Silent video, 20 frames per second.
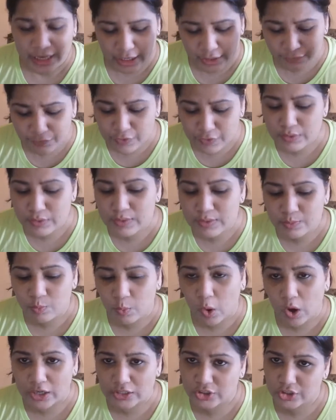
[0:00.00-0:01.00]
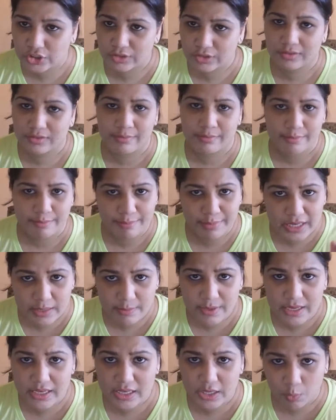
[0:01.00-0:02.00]
If you watch
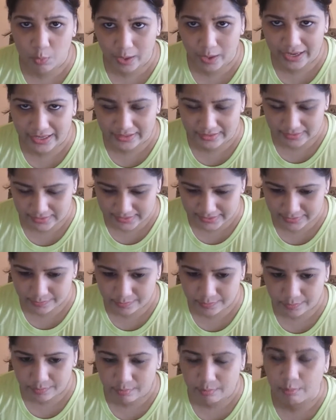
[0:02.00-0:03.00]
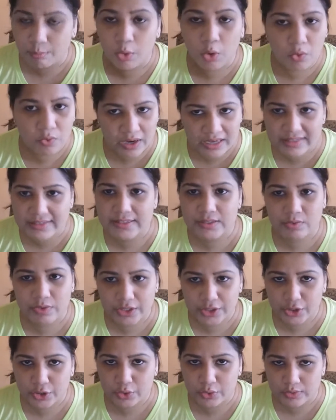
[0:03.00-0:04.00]
BBQ Wines, Bhuvan's
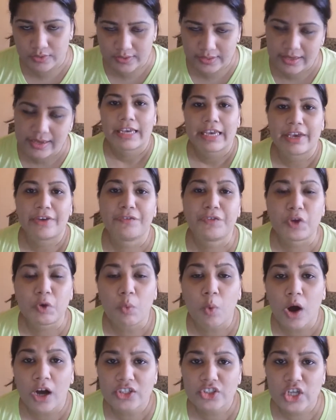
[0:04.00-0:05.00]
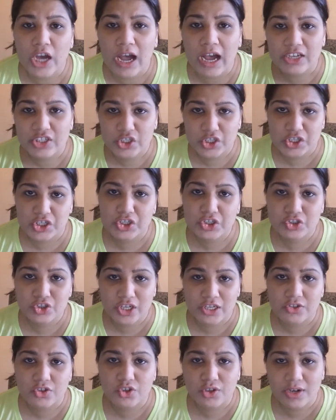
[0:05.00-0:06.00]
videos, if you watch Ashish
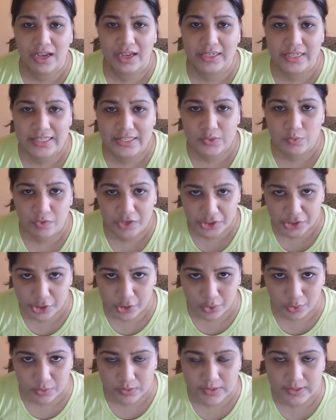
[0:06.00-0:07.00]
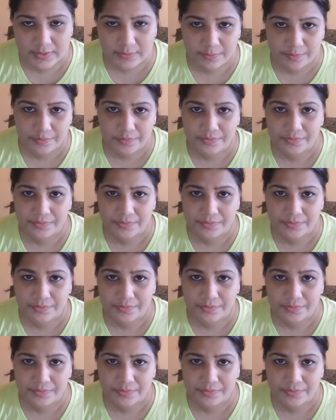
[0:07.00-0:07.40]
Chanchalani's videos,